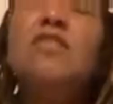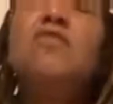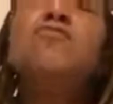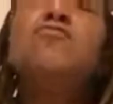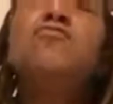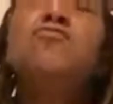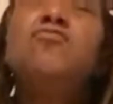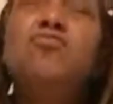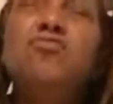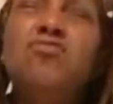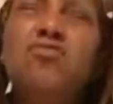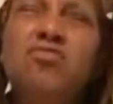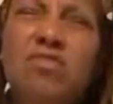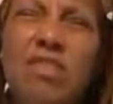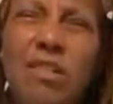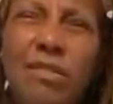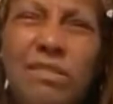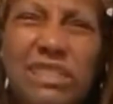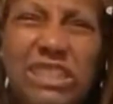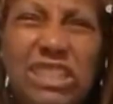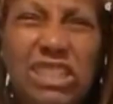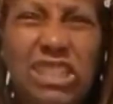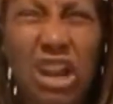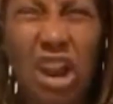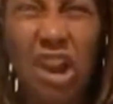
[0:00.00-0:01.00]
Ooh, I
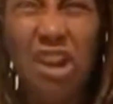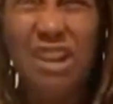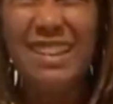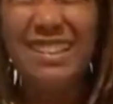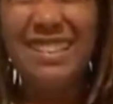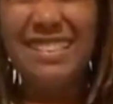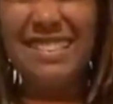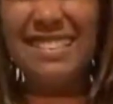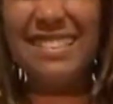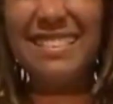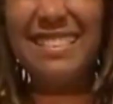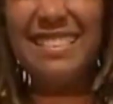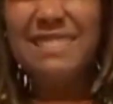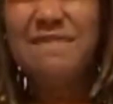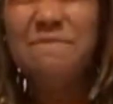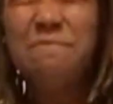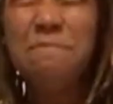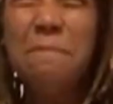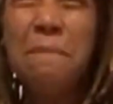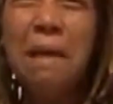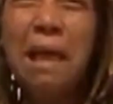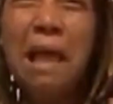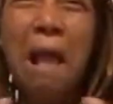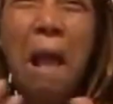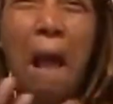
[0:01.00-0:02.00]
wish y'all could
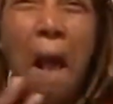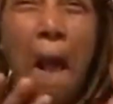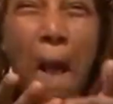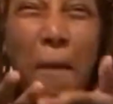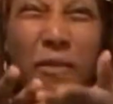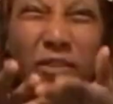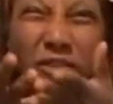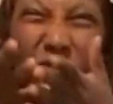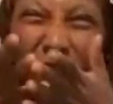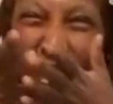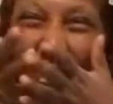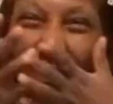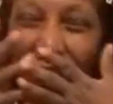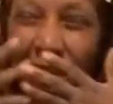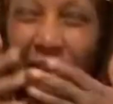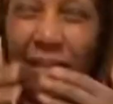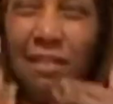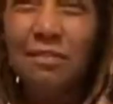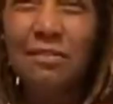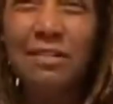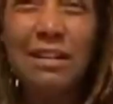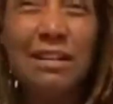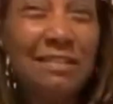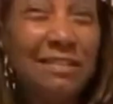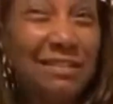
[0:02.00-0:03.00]
smell.
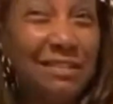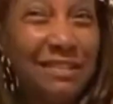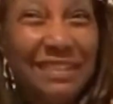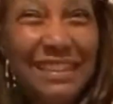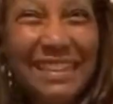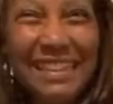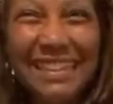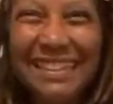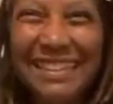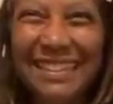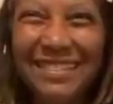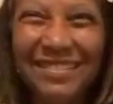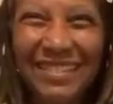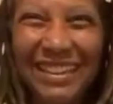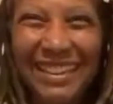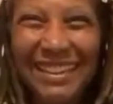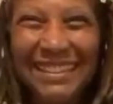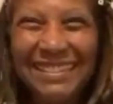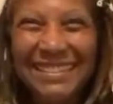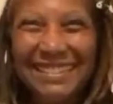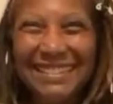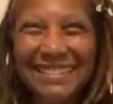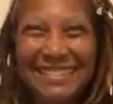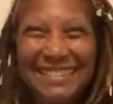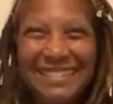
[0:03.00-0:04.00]
Woo, it
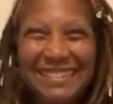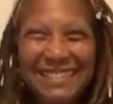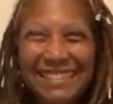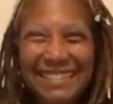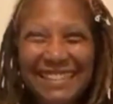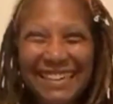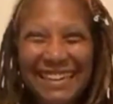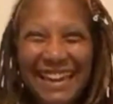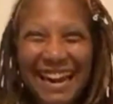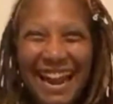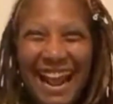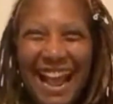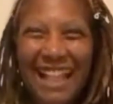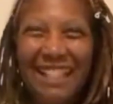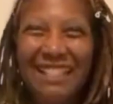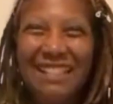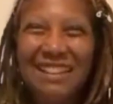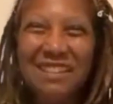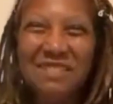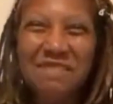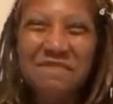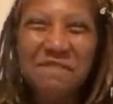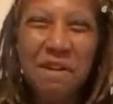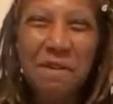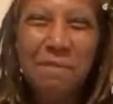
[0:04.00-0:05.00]
smells so good. The
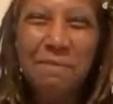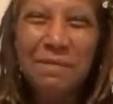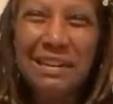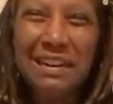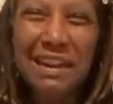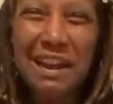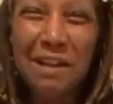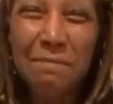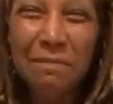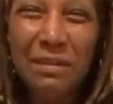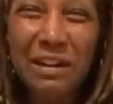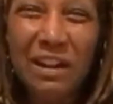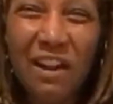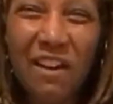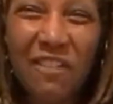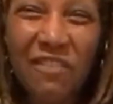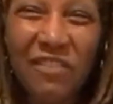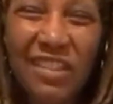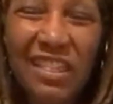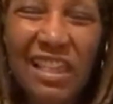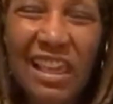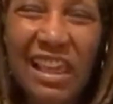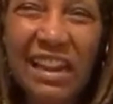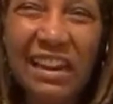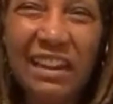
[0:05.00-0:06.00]
aroma coming off
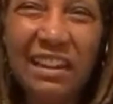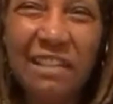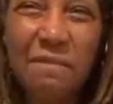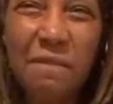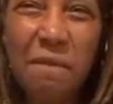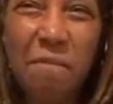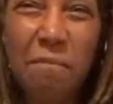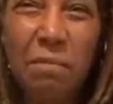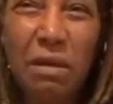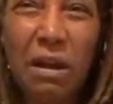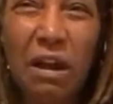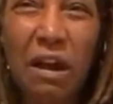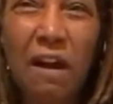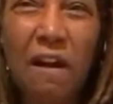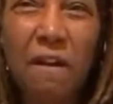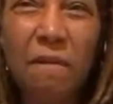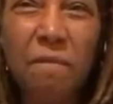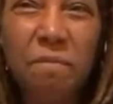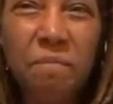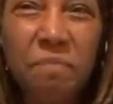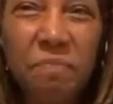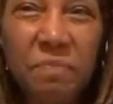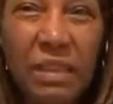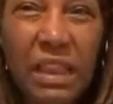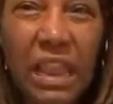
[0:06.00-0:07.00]
of that lemon balm.
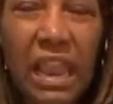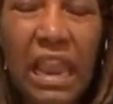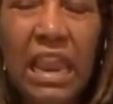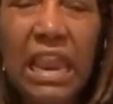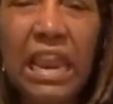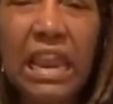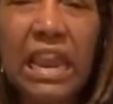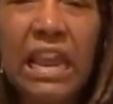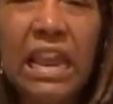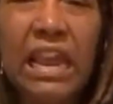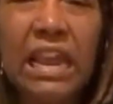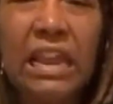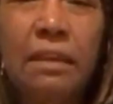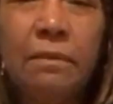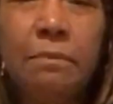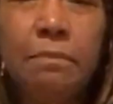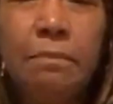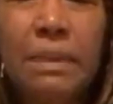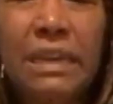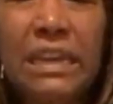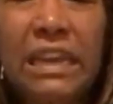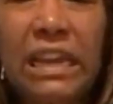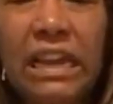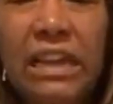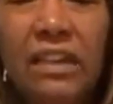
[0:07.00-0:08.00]
And
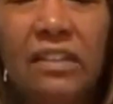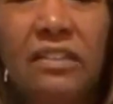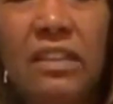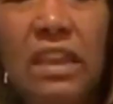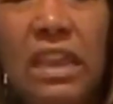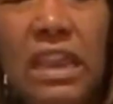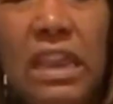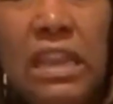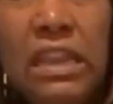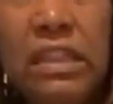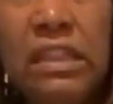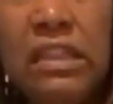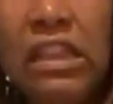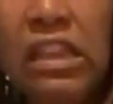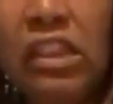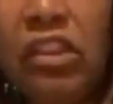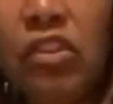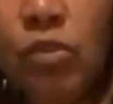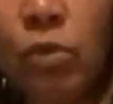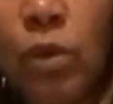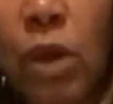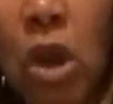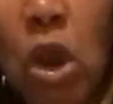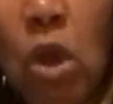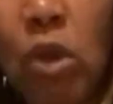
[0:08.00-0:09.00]

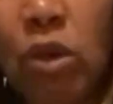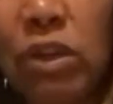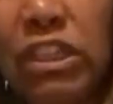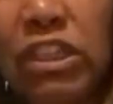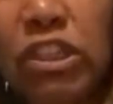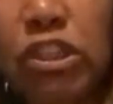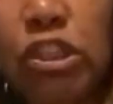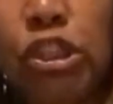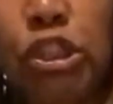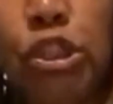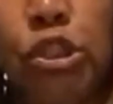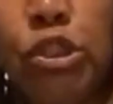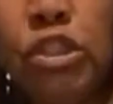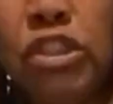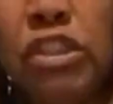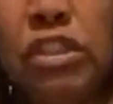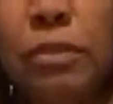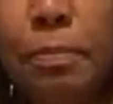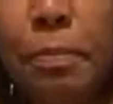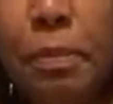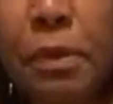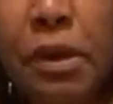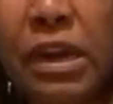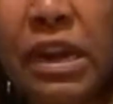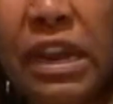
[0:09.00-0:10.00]
these were only 2
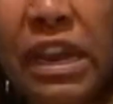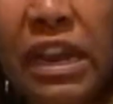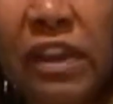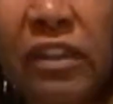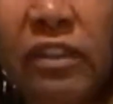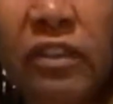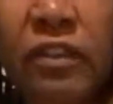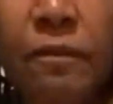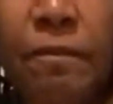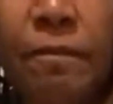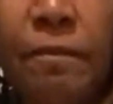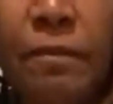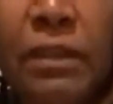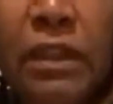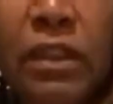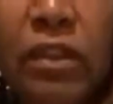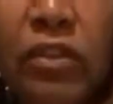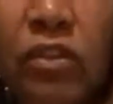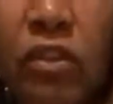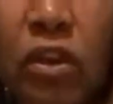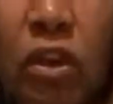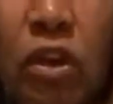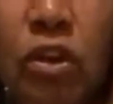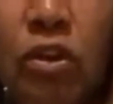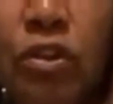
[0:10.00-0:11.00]
sprigs.
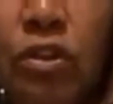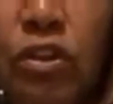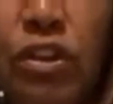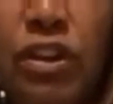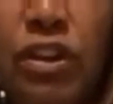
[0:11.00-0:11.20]
So, you